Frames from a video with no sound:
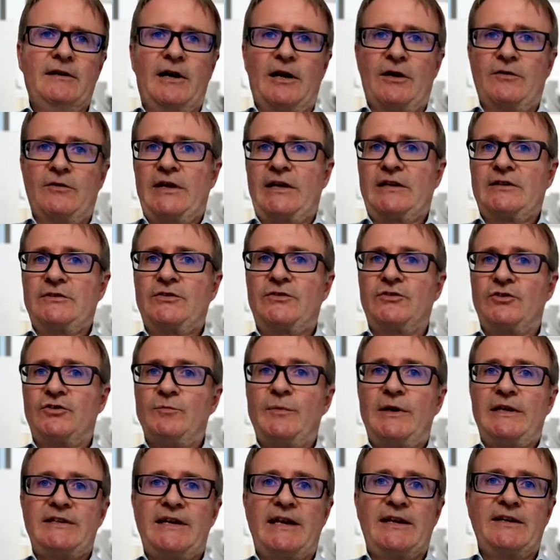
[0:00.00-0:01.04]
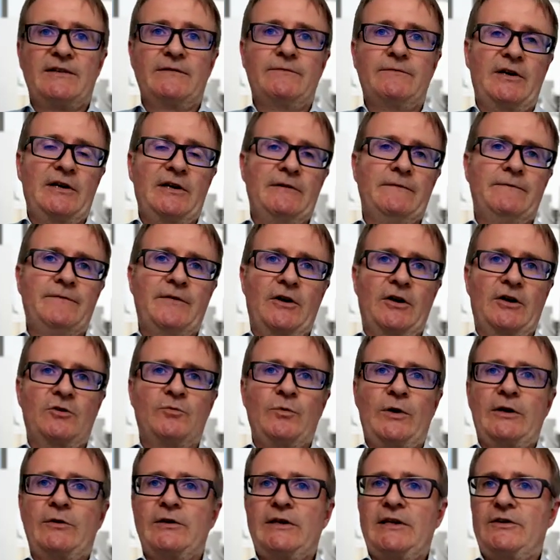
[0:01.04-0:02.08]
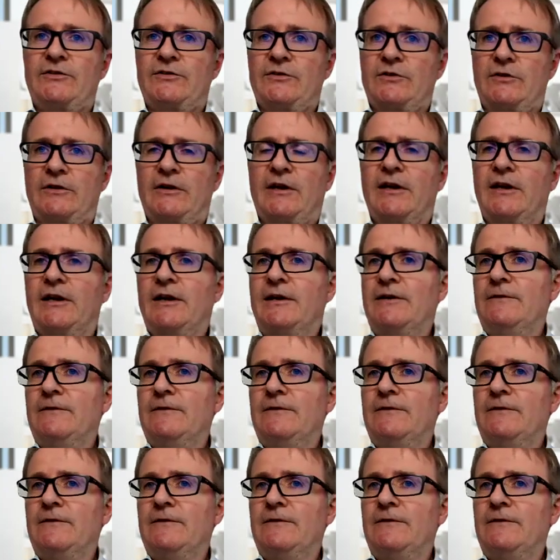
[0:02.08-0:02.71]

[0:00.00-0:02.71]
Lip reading: Are they consuming data via FHIR queries or